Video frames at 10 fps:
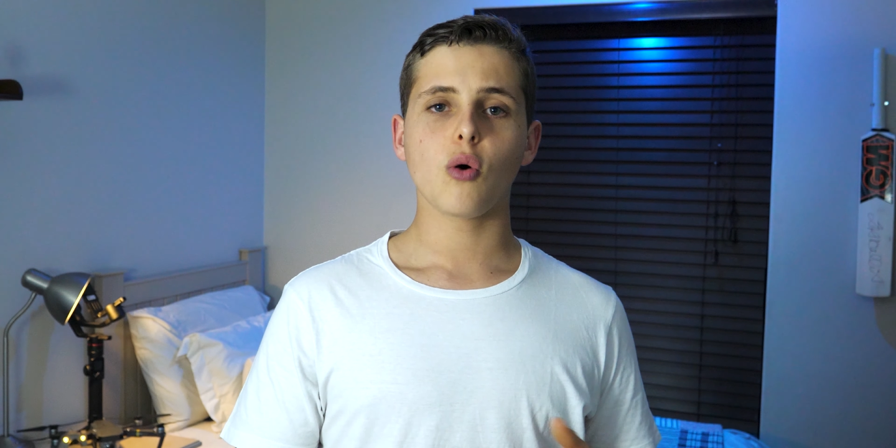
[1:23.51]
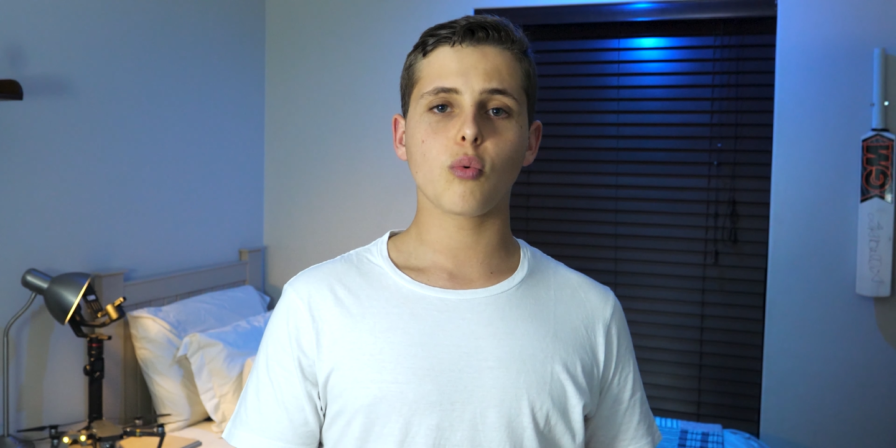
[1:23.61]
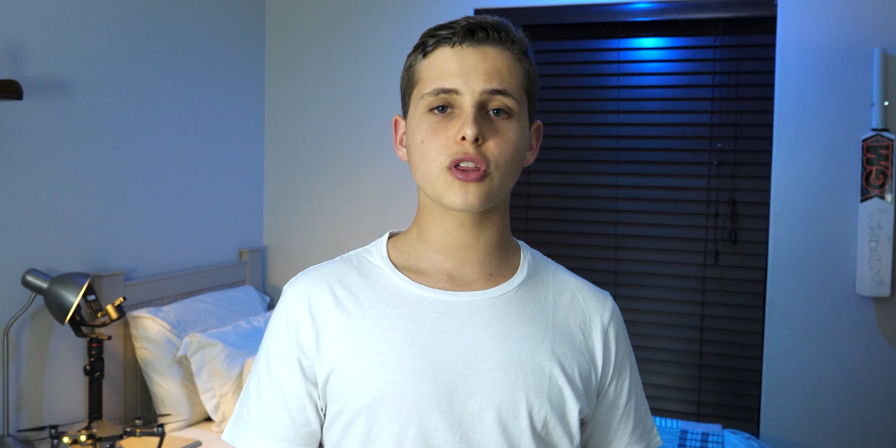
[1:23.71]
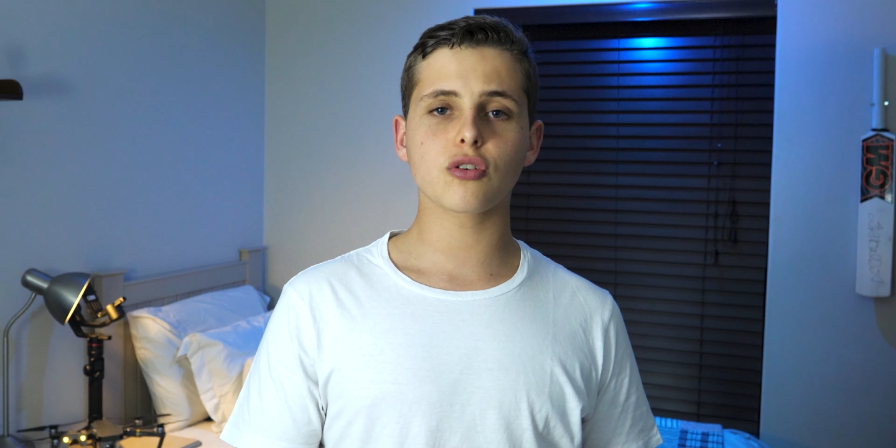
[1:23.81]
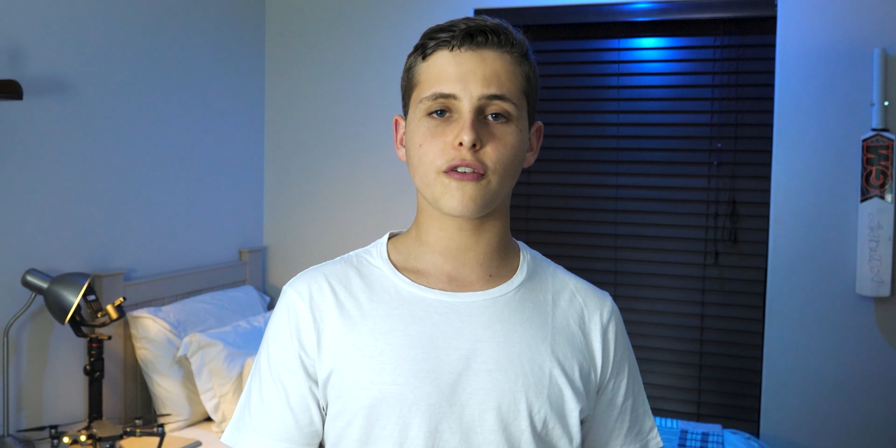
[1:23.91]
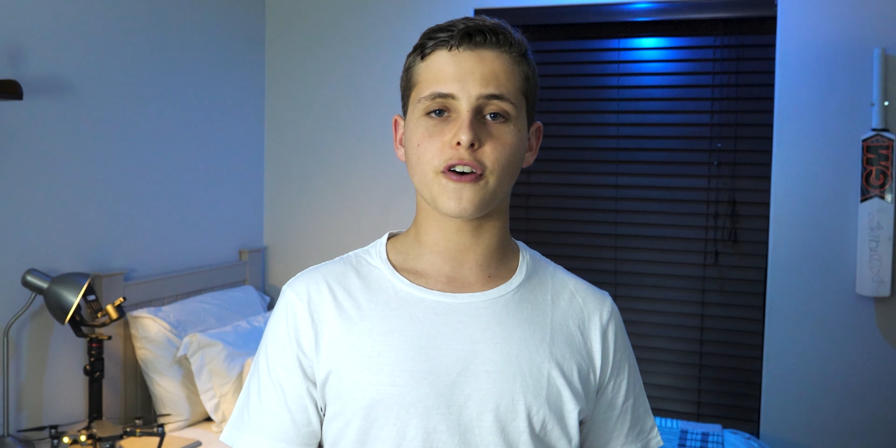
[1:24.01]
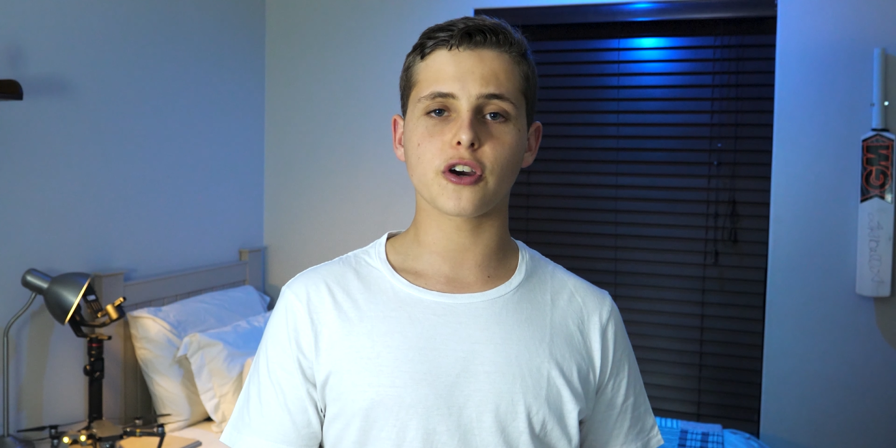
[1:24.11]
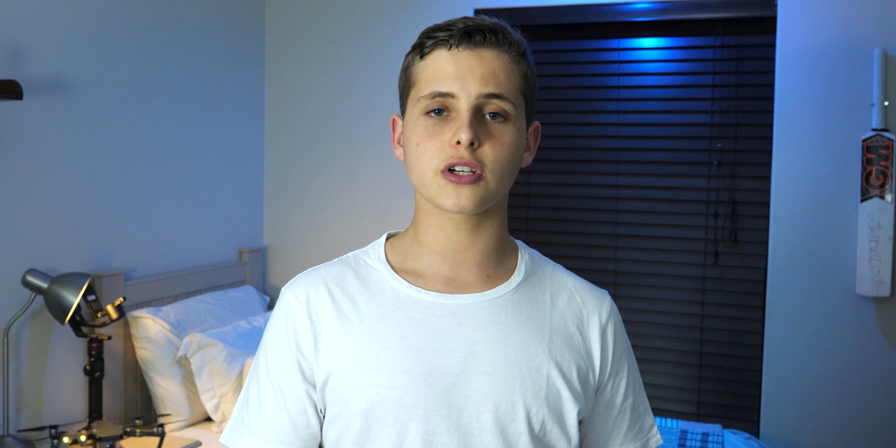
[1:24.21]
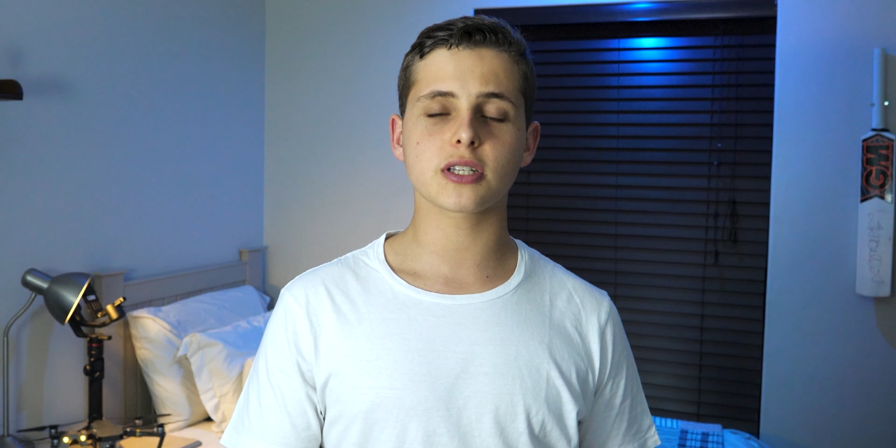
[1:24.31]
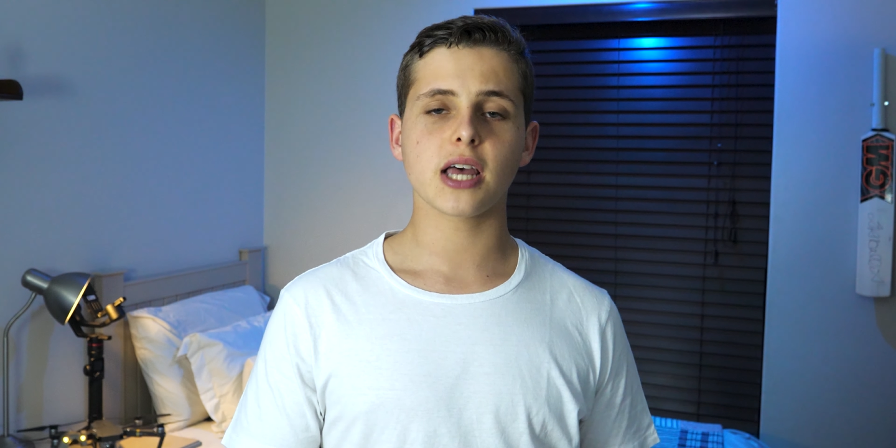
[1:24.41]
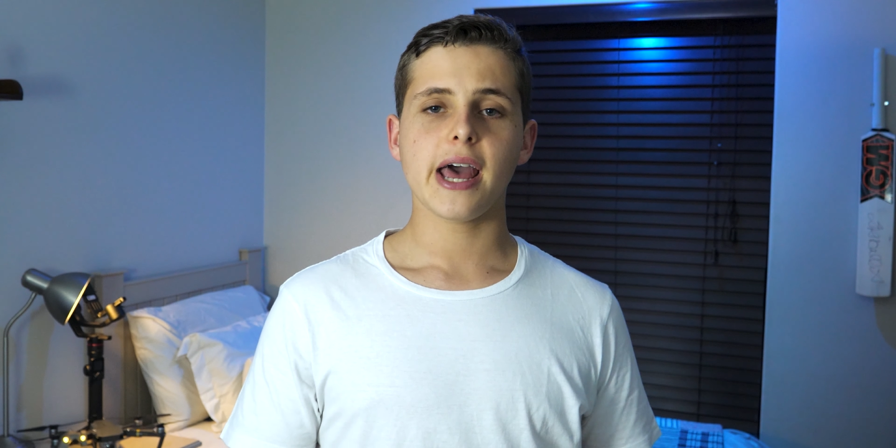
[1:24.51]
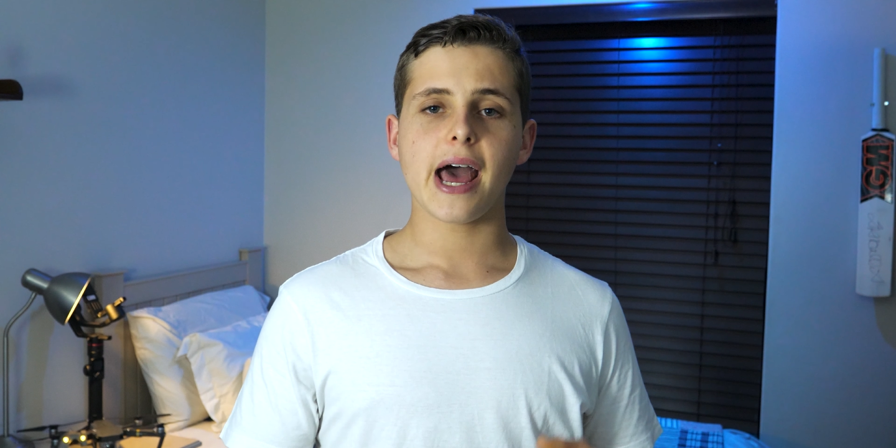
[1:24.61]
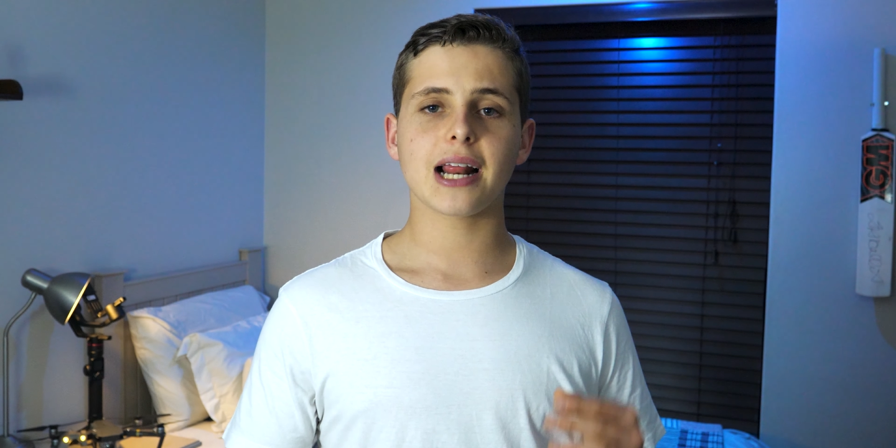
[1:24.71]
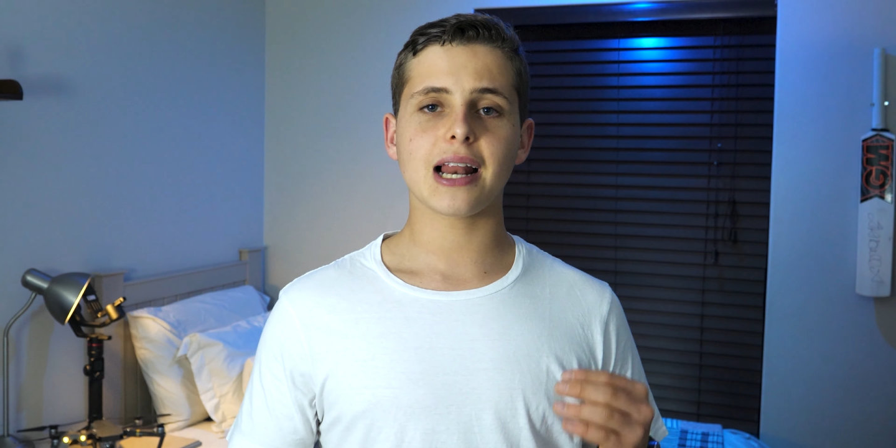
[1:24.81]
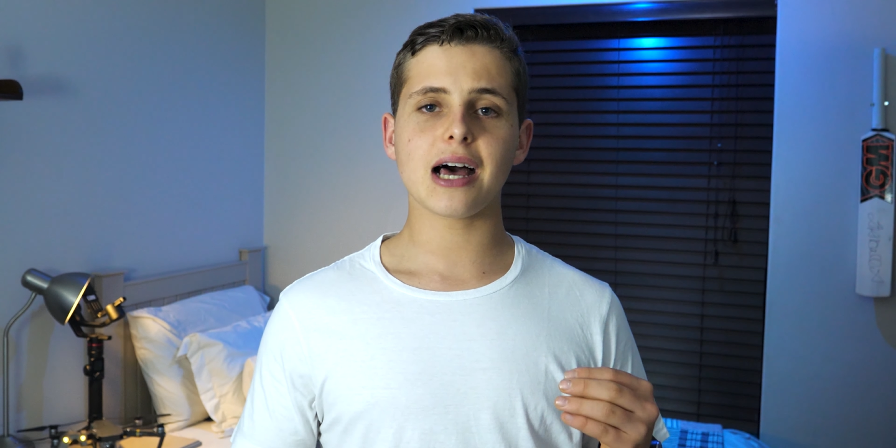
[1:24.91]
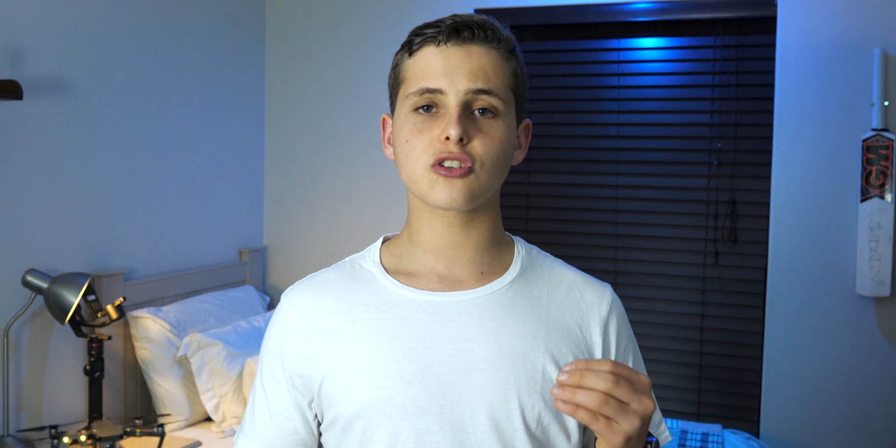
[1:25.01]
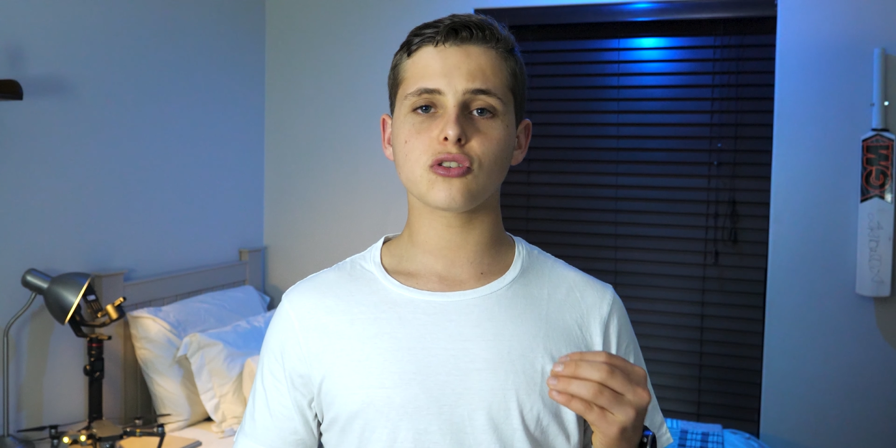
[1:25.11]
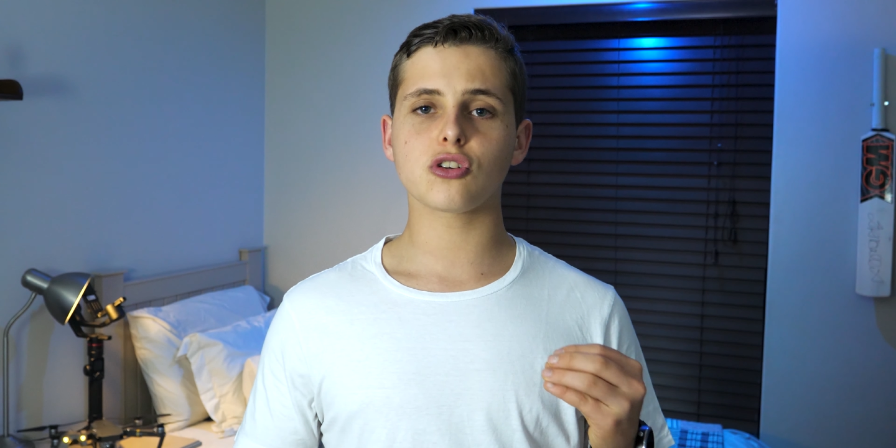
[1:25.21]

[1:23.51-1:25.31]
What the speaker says: with your focus and allows you